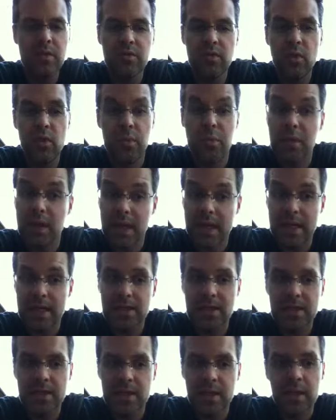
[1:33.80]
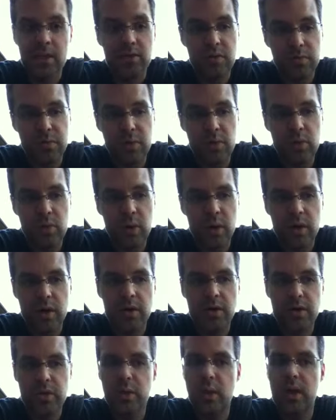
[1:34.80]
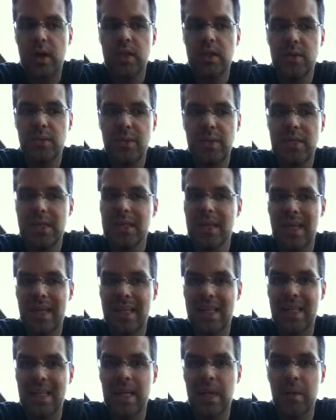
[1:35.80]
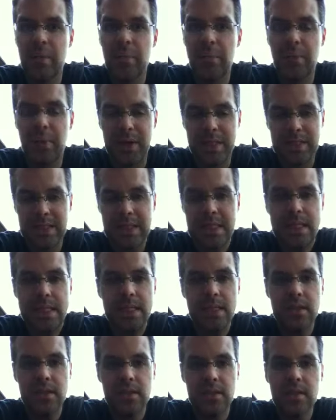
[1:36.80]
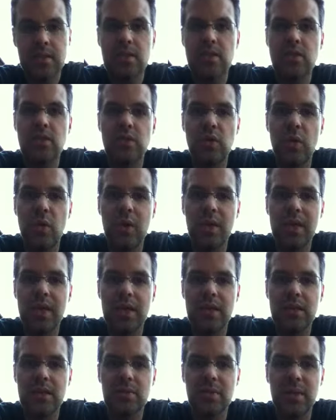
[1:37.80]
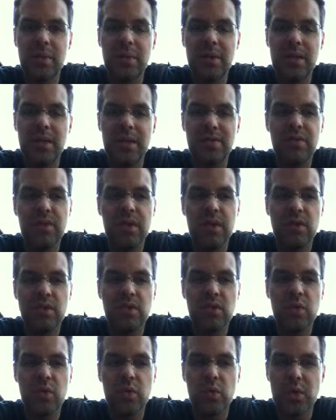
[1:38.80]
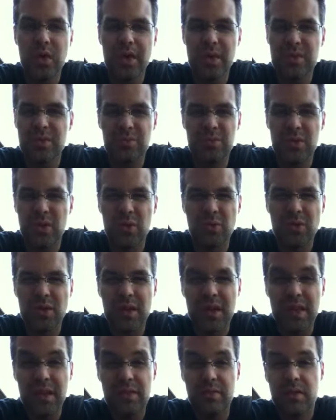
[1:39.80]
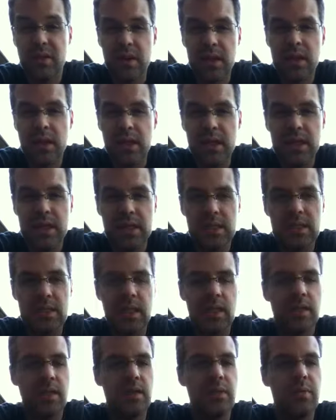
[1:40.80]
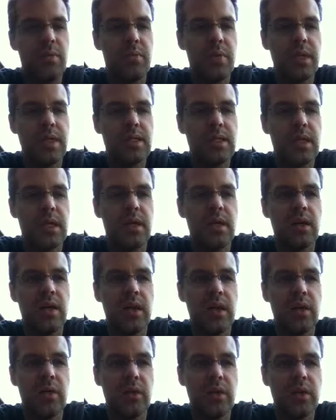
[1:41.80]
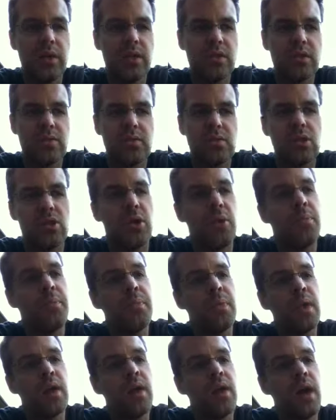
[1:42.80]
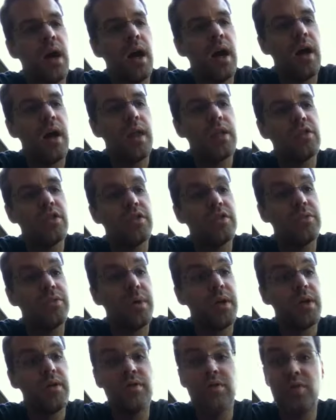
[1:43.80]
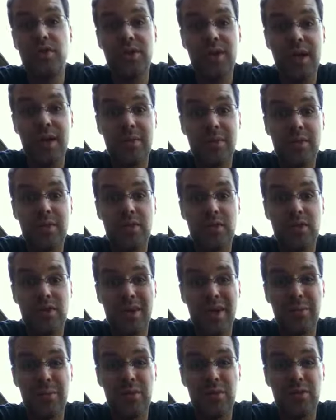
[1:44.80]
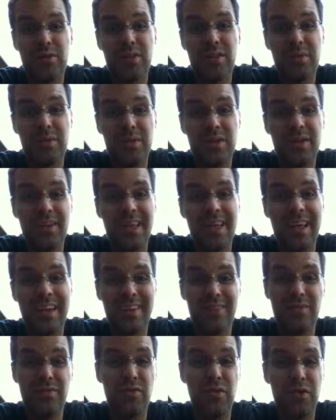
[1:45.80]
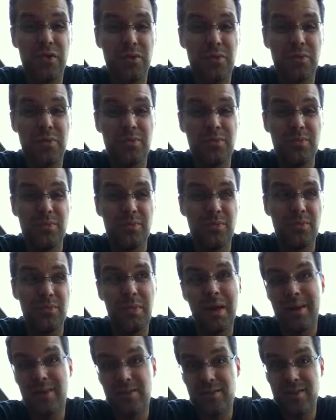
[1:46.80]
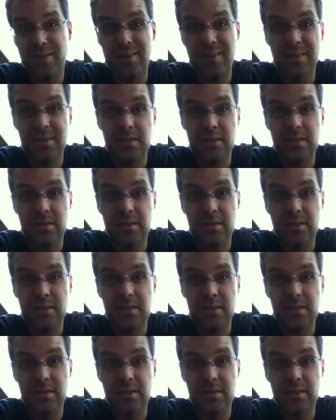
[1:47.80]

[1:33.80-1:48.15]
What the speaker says: for plants. For pool water, you'd want it to be slightly basic because you don't want things to be able to live in there, so organisms don't really live in slightly basic organisms. So and it's also better for your chemical stability and for your metals